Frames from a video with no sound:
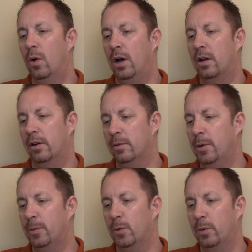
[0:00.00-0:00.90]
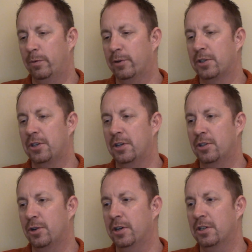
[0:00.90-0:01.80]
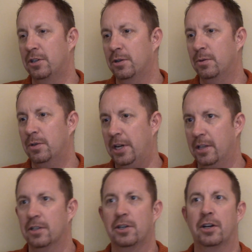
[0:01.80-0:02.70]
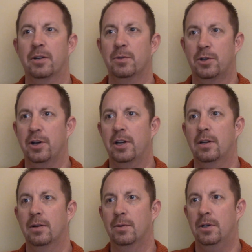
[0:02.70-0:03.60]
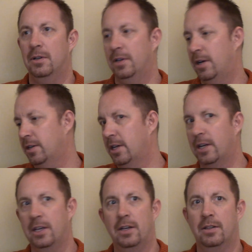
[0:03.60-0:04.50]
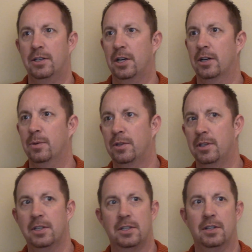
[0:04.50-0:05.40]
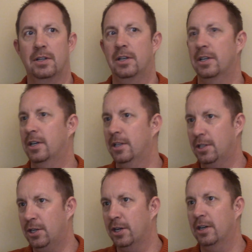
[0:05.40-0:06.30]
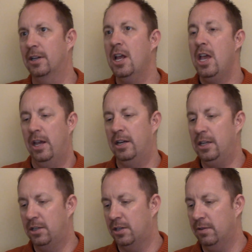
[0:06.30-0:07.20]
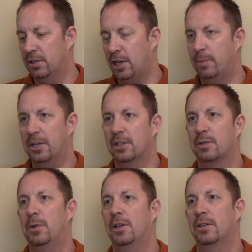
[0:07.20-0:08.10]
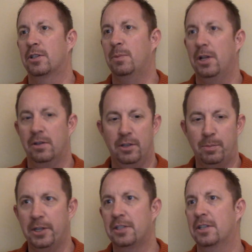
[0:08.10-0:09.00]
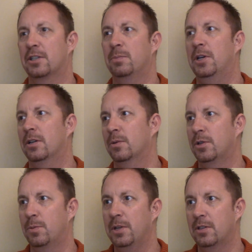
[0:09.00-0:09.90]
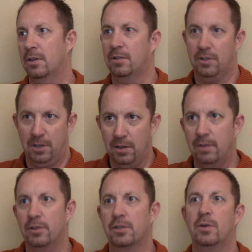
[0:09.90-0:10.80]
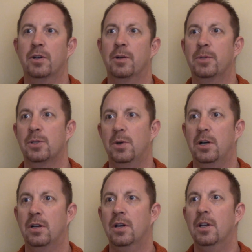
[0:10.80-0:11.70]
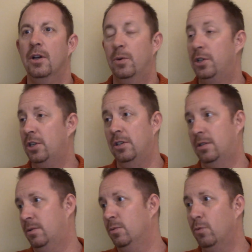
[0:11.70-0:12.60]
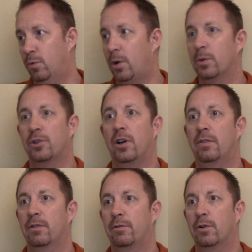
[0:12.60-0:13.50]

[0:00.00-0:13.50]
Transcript: Well, and I remember when we first started training too, hitting the target was great. Well, now you got to hit the target within this area. Now you got to hit the target, and each and every time it gets smaller and smaller, and the plates get smaller, which means our skill level is going up as well, which is what we're driving for.